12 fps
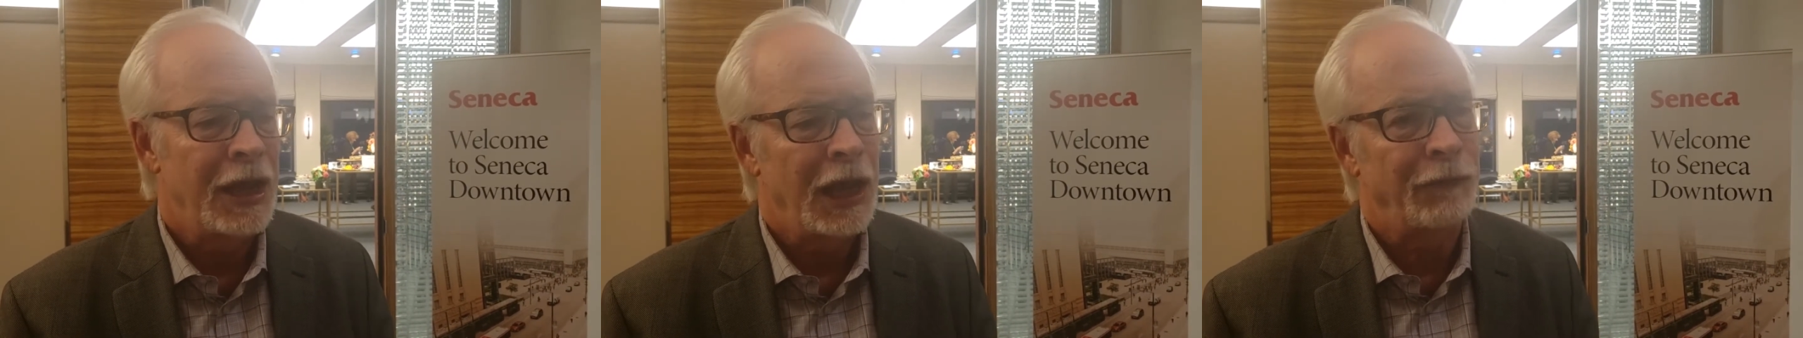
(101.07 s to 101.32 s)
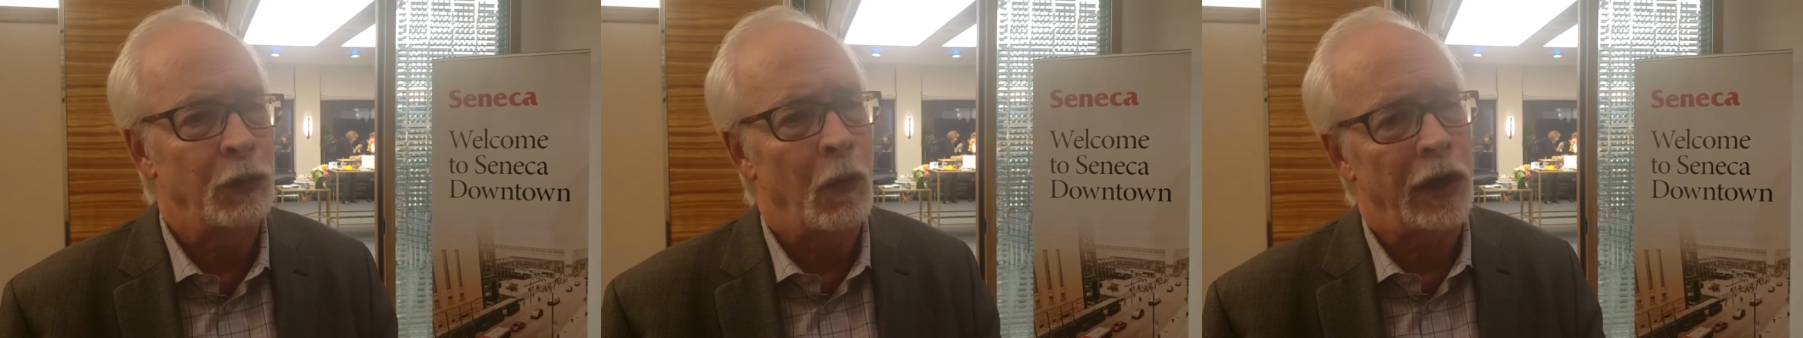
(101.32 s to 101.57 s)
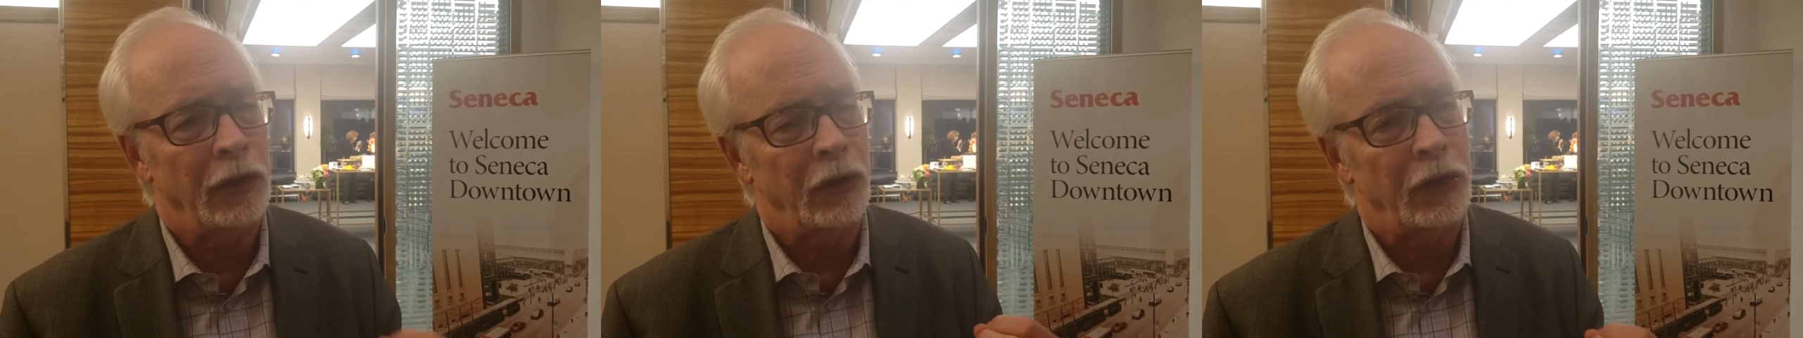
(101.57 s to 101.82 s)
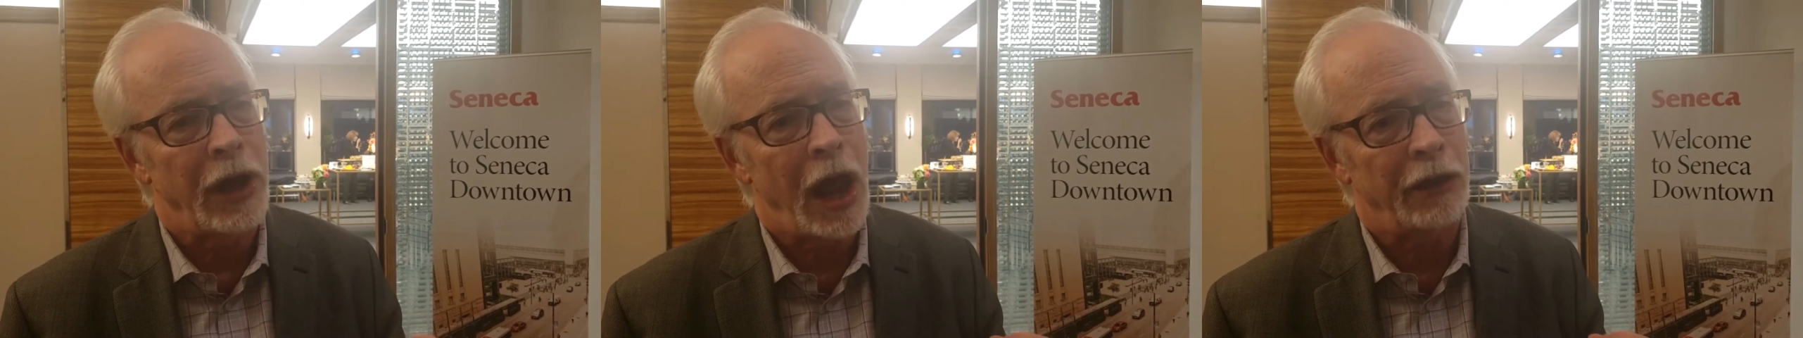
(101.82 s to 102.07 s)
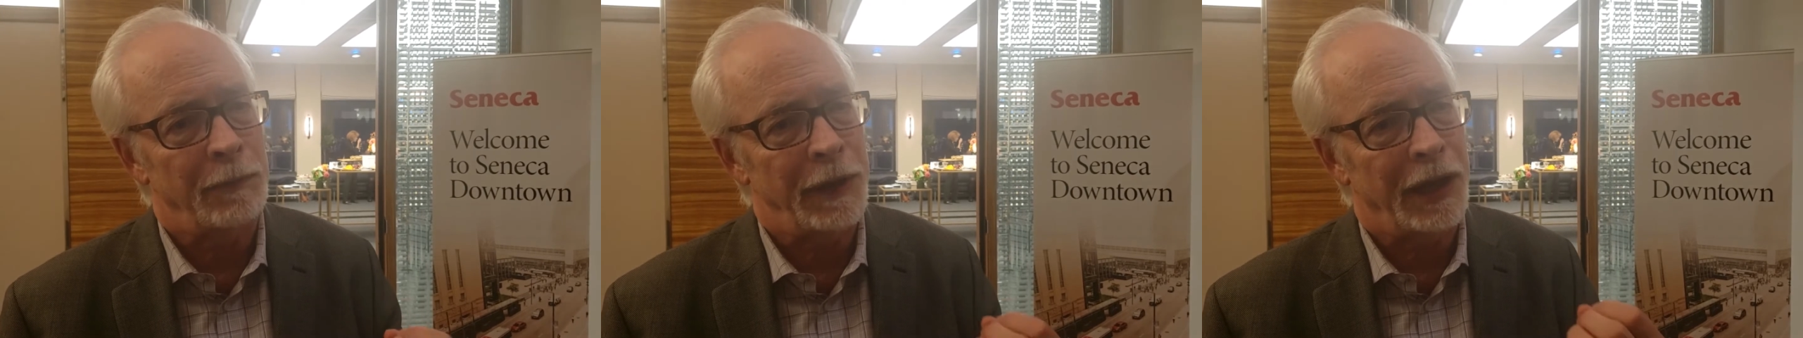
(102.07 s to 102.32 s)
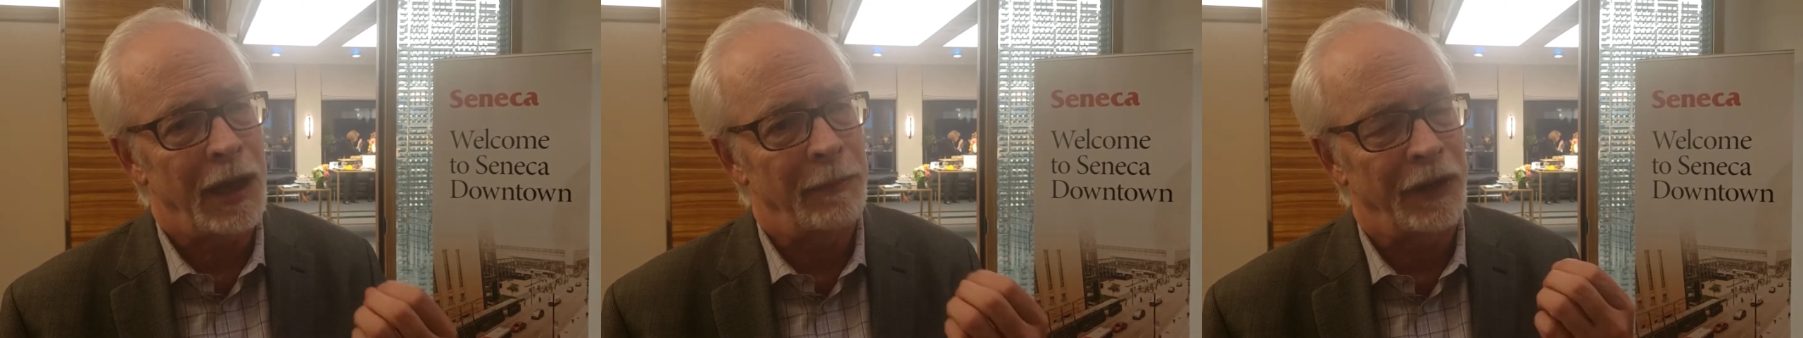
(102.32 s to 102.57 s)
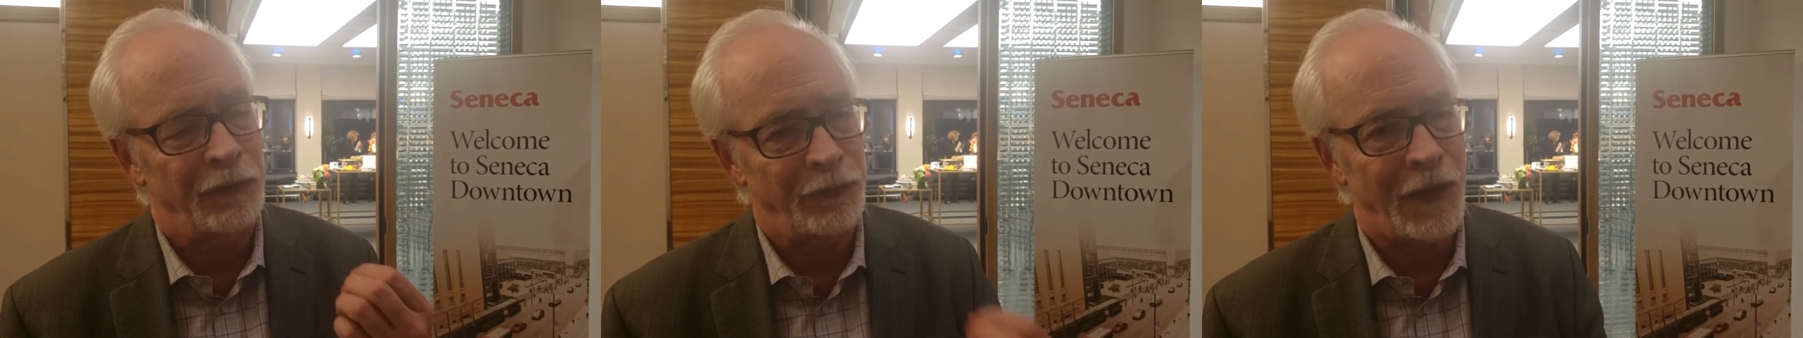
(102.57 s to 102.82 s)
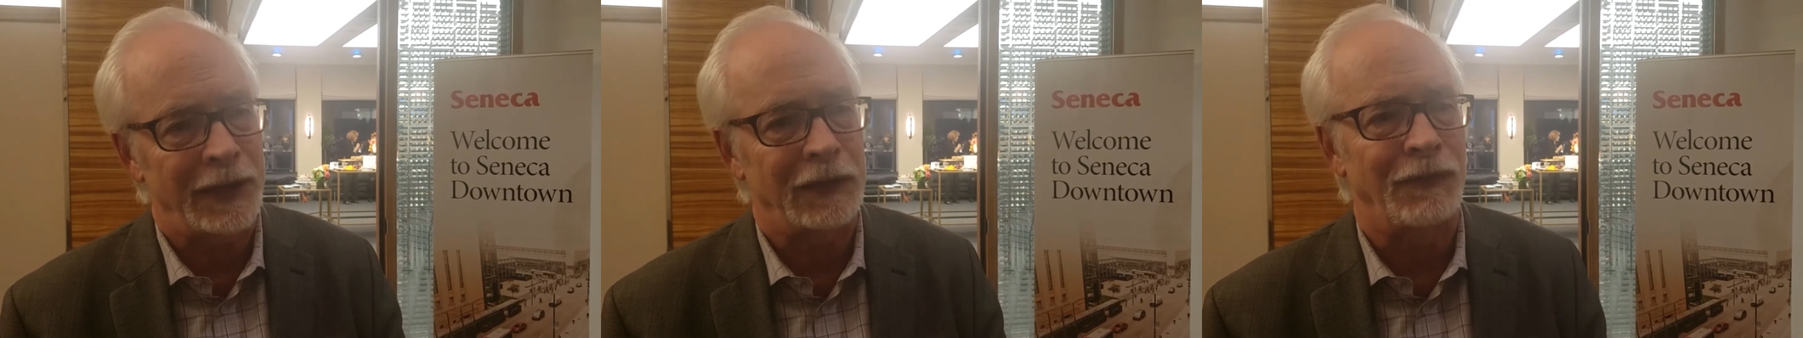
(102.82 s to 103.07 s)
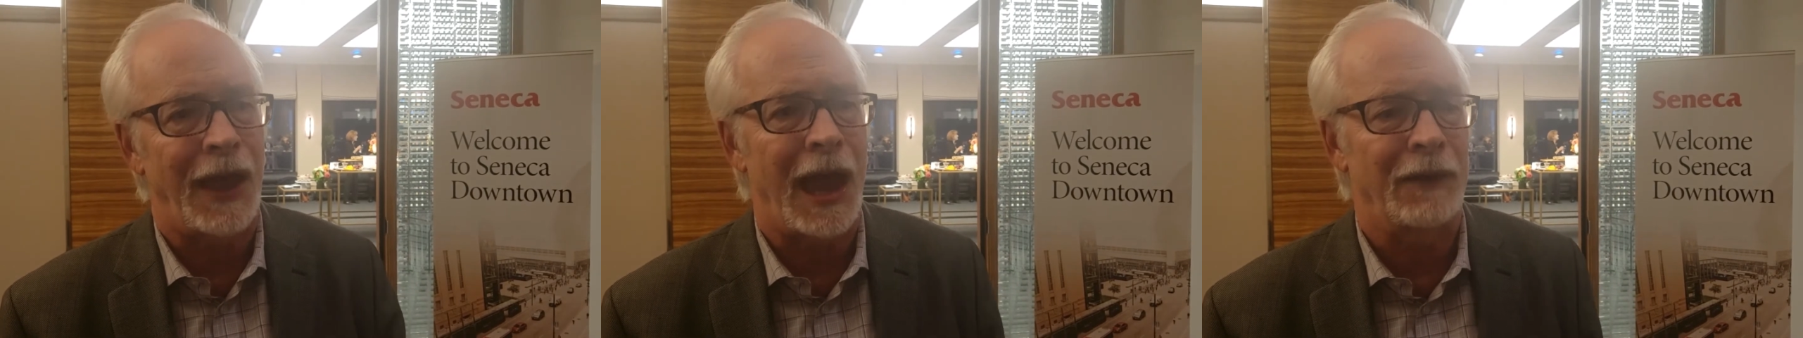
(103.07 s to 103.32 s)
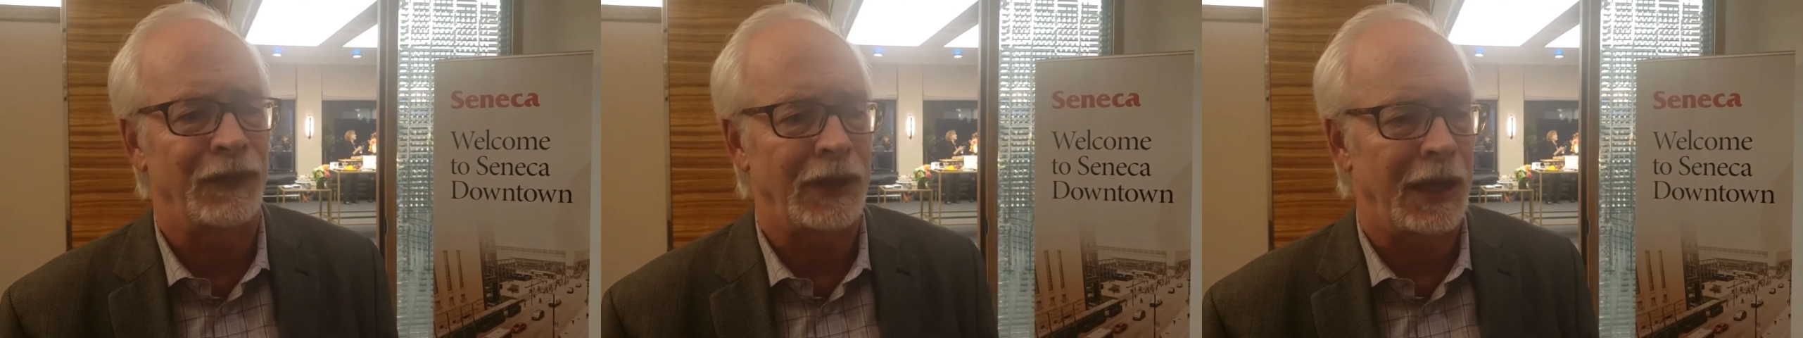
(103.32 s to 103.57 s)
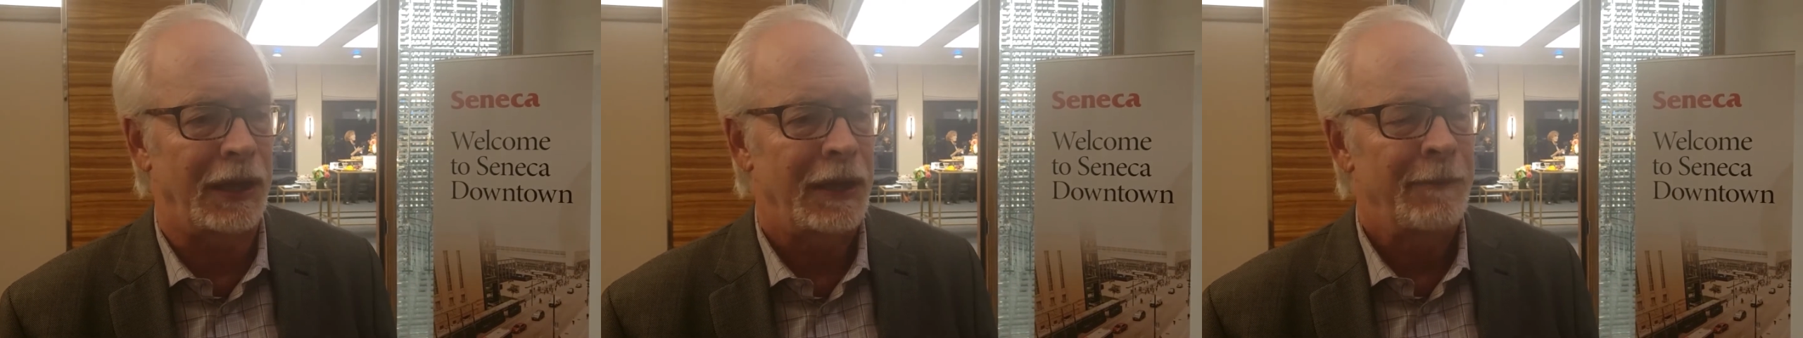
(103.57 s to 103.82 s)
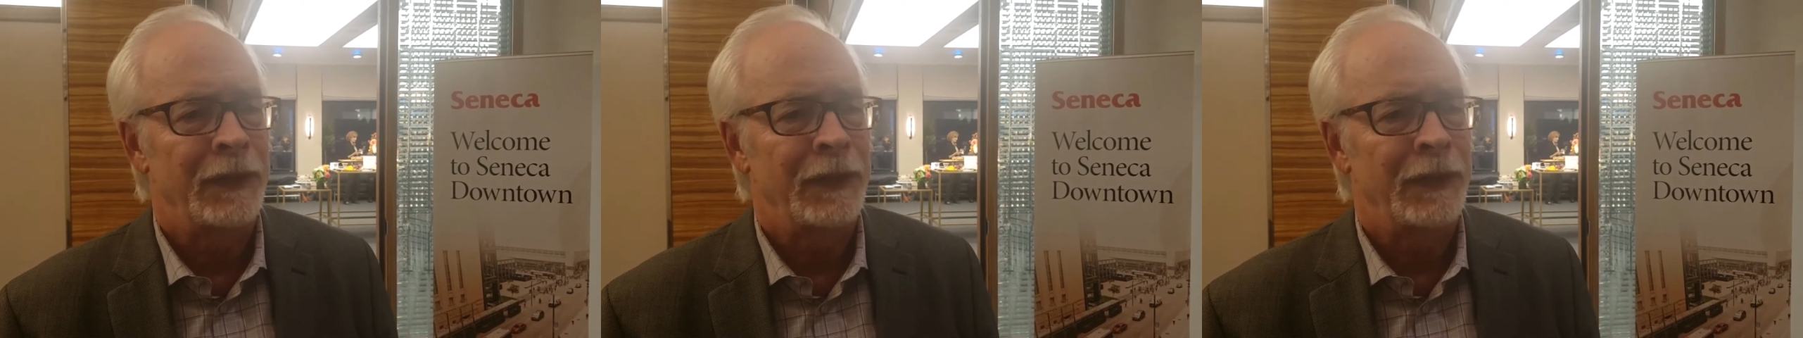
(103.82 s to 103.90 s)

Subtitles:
if you want to learn how to become an effective advocate,